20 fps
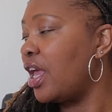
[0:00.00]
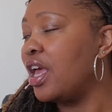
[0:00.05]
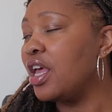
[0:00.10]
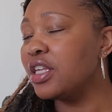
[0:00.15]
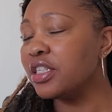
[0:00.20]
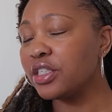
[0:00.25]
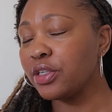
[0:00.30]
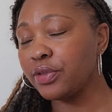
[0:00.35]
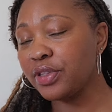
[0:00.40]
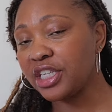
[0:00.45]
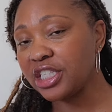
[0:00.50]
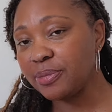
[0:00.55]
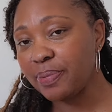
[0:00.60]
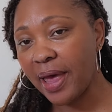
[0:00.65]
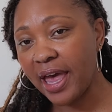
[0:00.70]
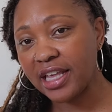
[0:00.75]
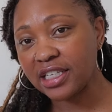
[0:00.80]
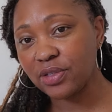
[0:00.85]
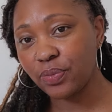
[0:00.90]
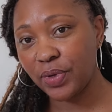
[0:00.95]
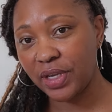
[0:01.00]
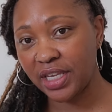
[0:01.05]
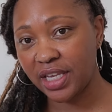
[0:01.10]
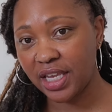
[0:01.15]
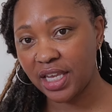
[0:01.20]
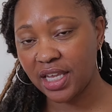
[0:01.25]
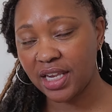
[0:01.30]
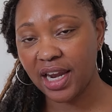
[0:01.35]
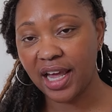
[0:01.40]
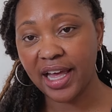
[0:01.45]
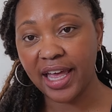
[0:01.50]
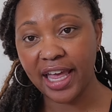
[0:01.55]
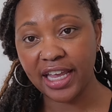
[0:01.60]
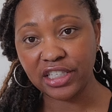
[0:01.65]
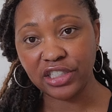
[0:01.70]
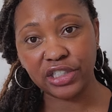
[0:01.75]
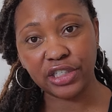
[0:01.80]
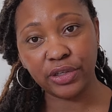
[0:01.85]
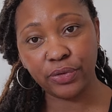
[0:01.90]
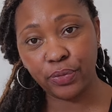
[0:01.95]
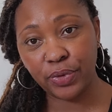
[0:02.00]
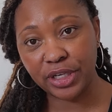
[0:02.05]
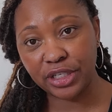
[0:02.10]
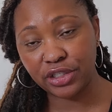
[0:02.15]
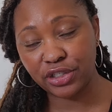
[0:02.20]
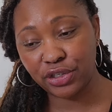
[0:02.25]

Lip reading: So this past weekend, I actually went